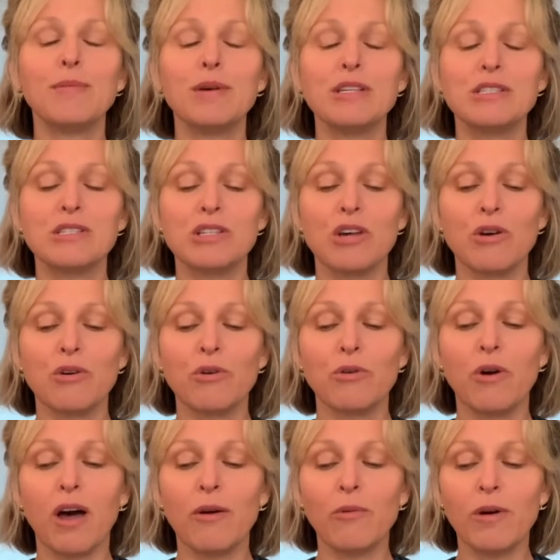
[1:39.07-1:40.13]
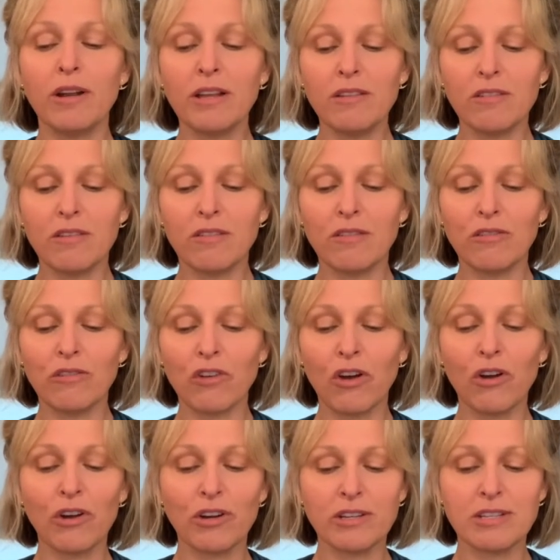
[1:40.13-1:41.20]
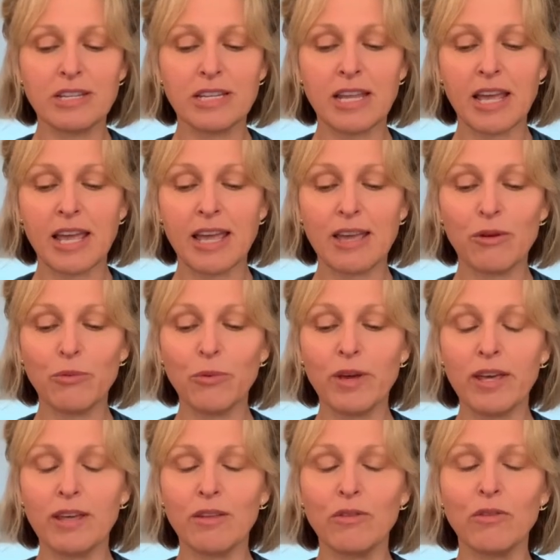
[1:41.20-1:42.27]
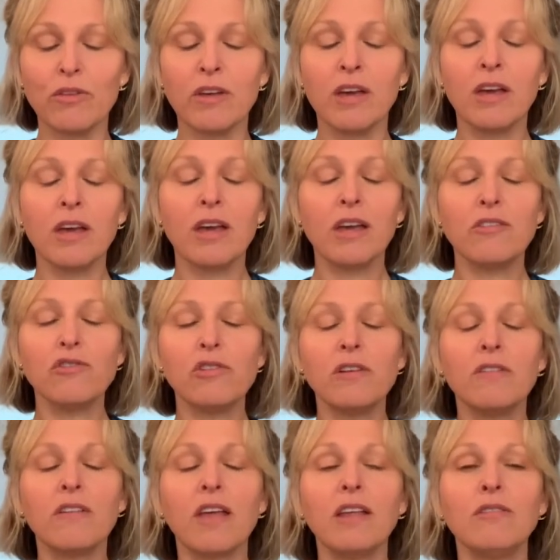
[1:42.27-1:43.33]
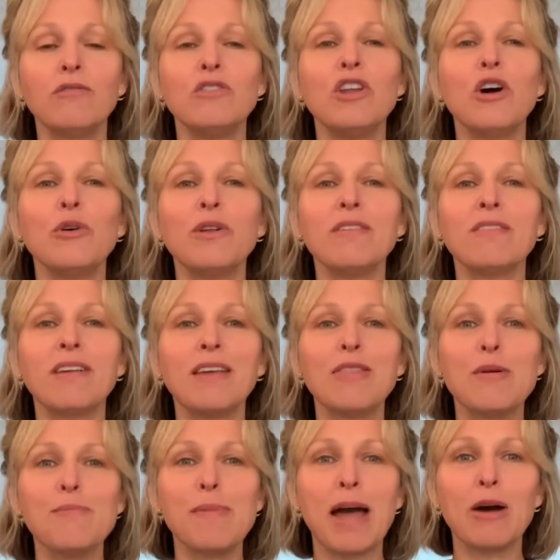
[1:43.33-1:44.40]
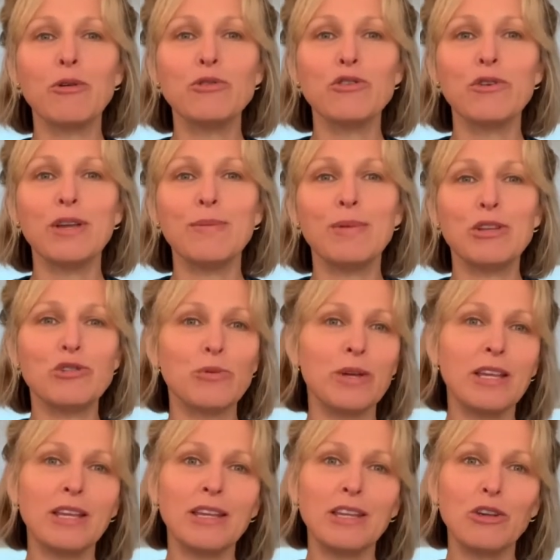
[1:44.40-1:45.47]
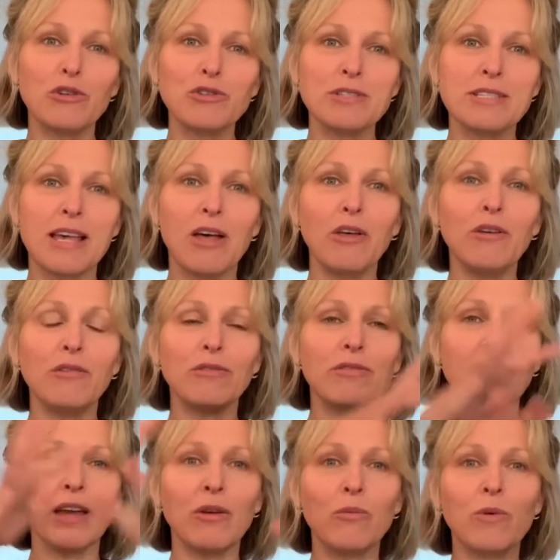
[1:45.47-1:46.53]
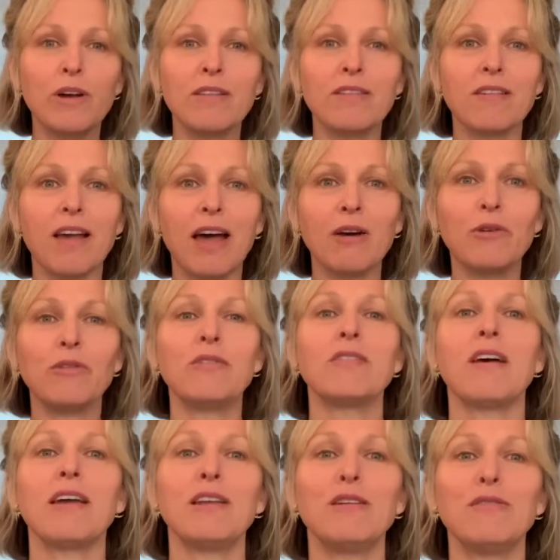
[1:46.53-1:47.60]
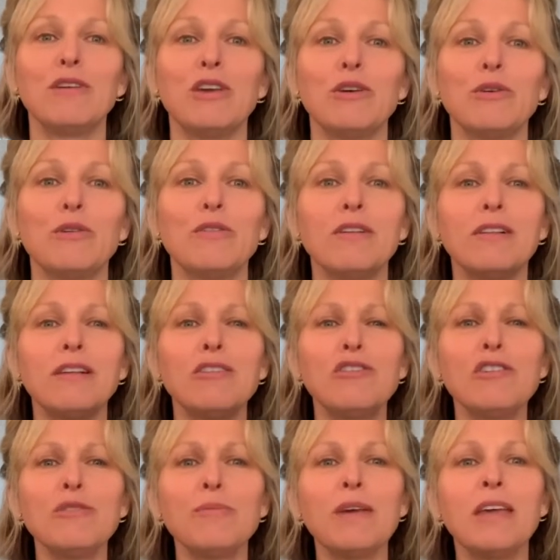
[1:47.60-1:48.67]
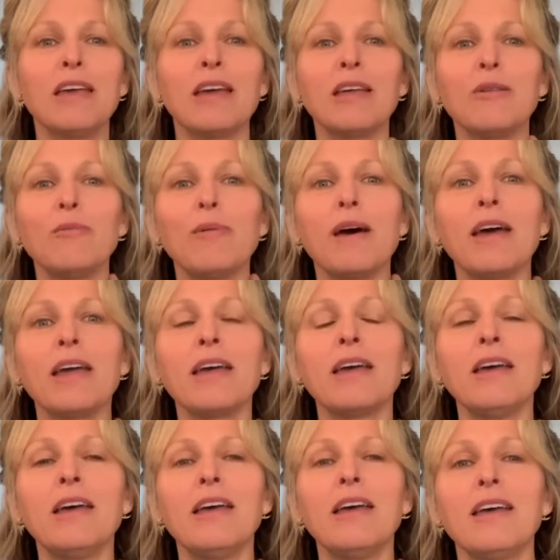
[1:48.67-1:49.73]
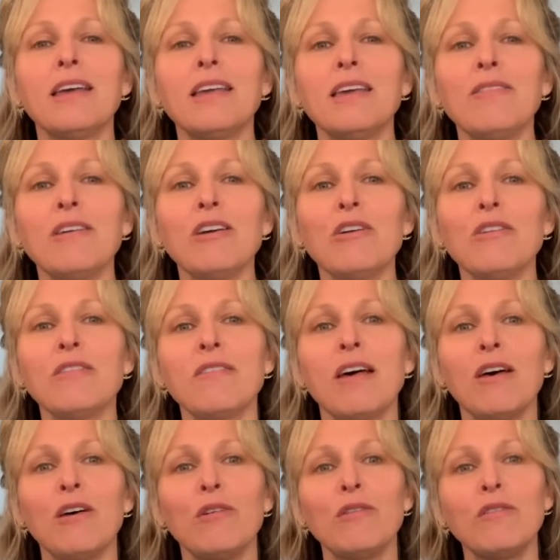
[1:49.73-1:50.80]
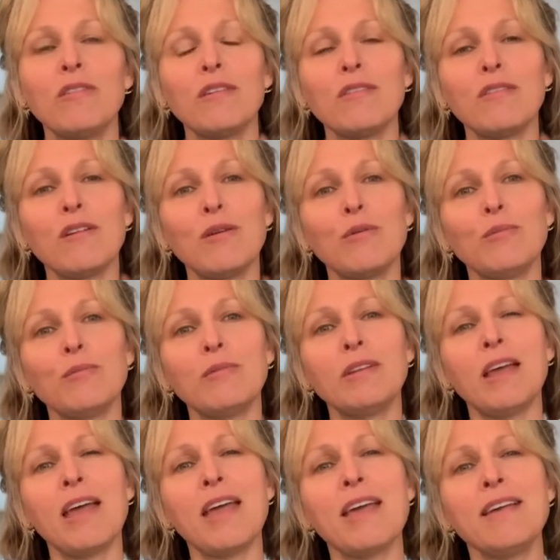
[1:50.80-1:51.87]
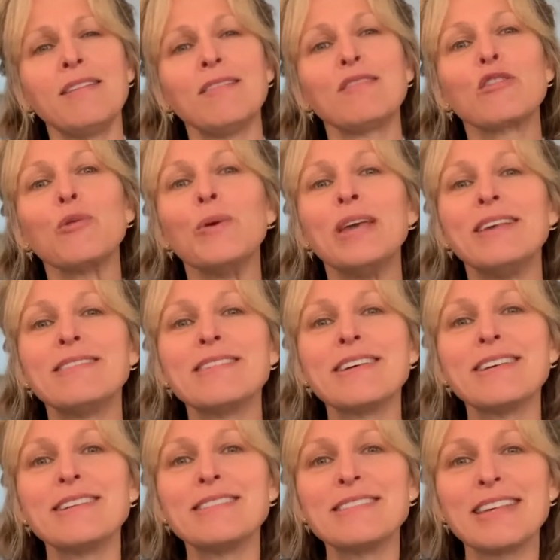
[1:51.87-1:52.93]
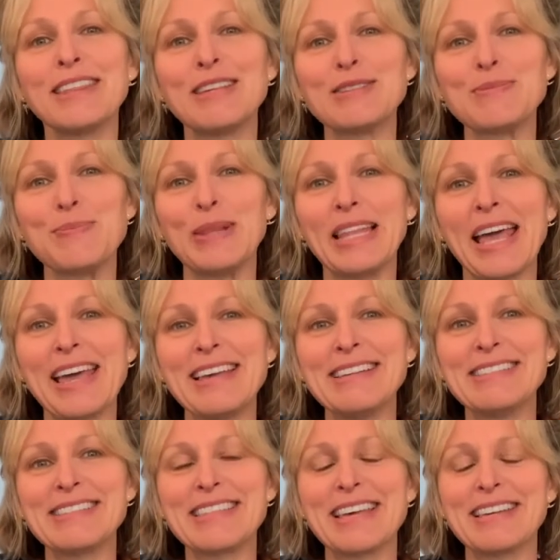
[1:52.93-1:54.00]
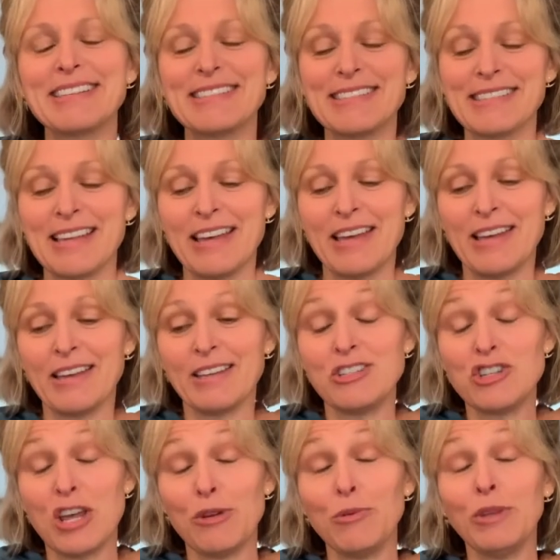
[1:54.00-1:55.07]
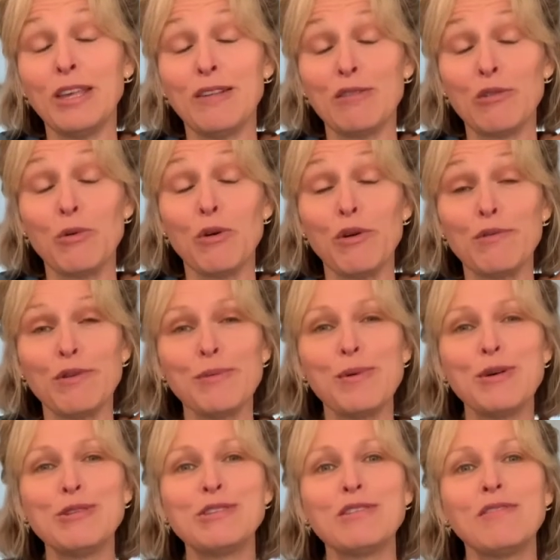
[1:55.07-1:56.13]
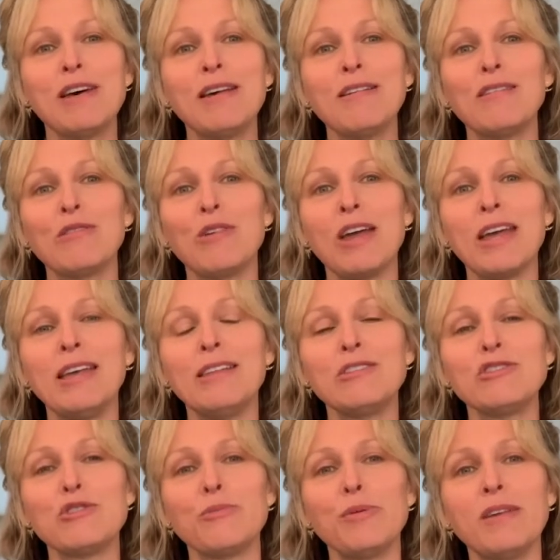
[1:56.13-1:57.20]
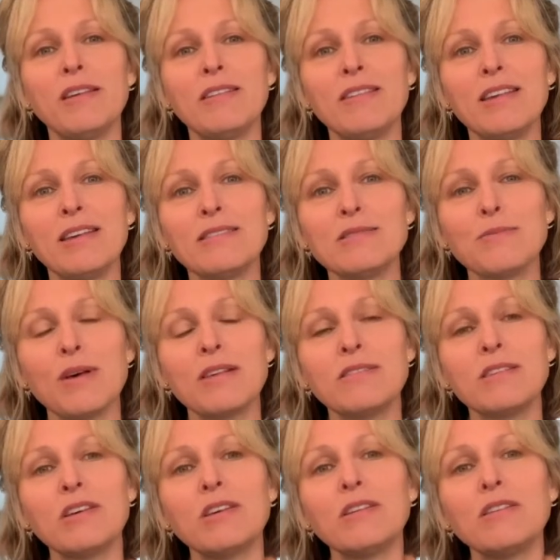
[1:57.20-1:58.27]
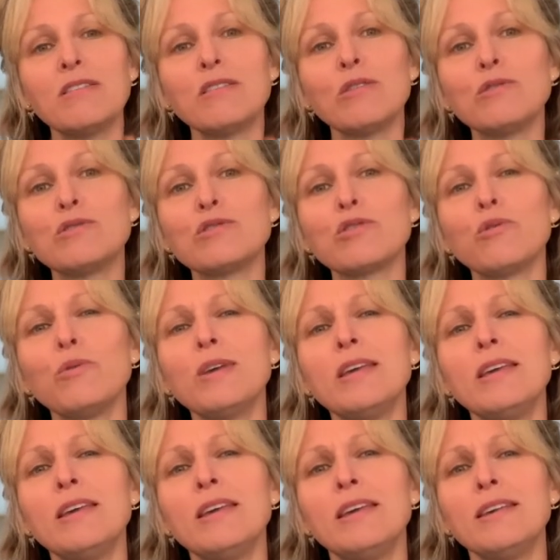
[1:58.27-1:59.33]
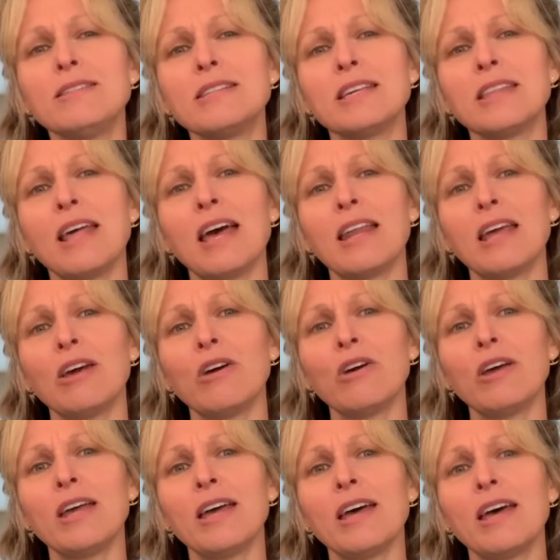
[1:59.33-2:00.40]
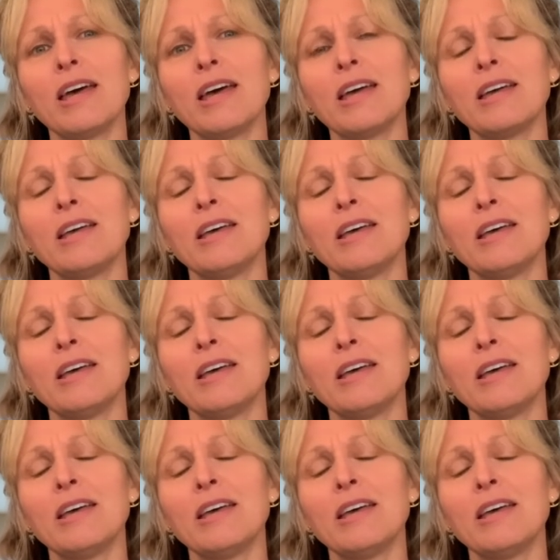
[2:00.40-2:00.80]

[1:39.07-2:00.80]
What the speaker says: So I wanted to start today with just kind of noticing the boundary between yourself and what's outside of you. So let's just begin by giving ourselves some nice squeezes in this place that's generally sore for most of us, right? The trapezius muscle, so squeezing that area.